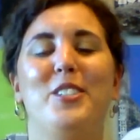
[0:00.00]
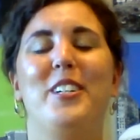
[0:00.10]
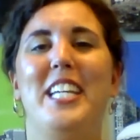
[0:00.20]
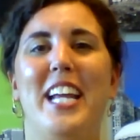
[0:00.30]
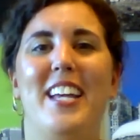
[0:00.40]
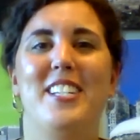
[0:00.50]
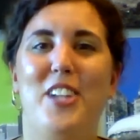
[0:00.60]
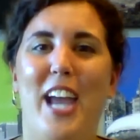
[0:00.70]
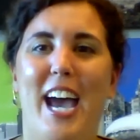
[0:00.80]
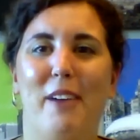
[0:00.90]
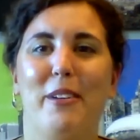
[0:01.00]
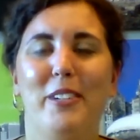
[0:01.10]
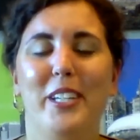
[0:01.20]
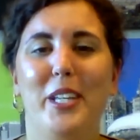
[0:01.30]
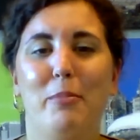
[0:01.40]
joining us, Jack. We
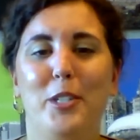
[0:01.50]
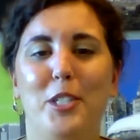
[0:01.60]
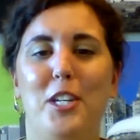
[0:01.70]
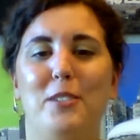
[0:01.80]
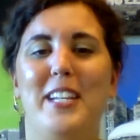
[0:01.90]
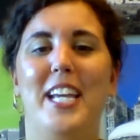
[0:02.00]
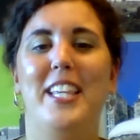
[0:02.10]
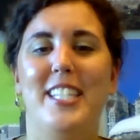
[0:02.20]
really appreciate you taking